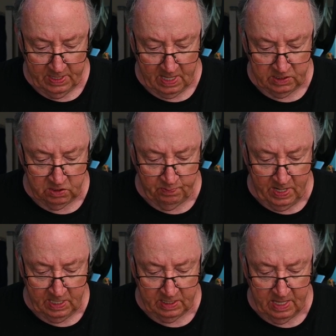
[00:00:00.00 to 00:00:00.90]
I
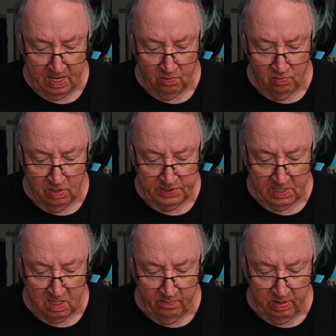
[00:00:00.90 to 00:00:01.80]
suspect that once
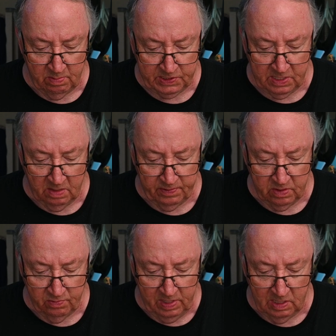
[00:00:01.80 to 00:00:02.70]
I commit myself
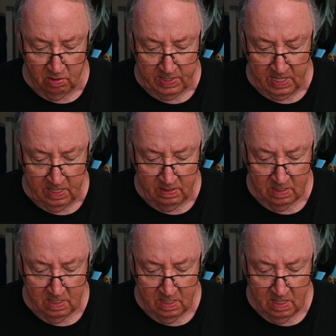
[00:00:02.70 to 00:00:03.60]
and relocate,
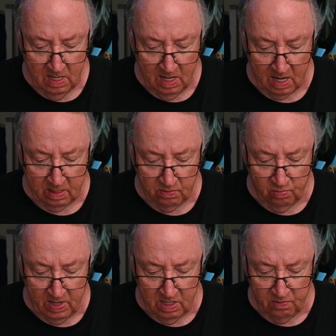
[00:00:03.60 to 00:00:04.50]
I could
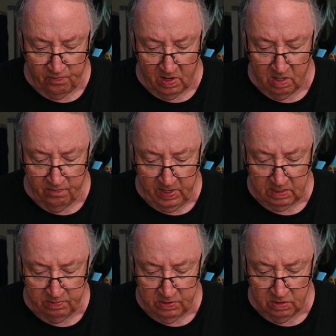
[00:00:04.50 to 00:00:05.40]
well fall
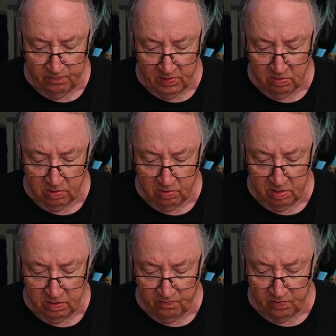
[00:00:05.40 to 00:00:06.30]
victim to the
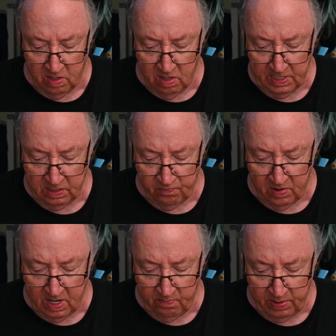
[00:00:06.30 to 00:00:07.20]
folklore of the frog in the
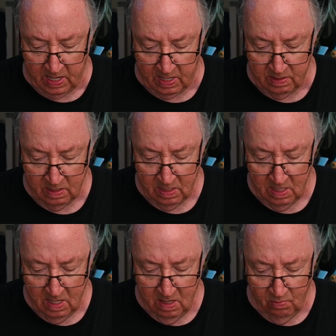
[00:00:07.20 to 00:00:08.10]
frying pan,
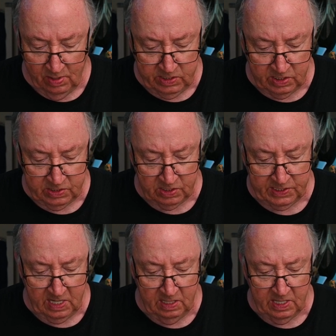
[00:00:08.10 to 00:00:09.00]
which is to
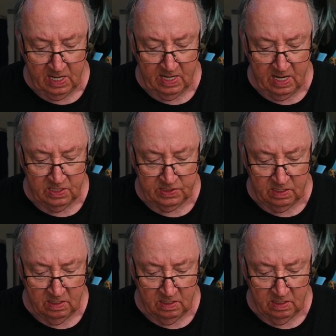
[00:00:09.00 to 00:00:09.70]
say that as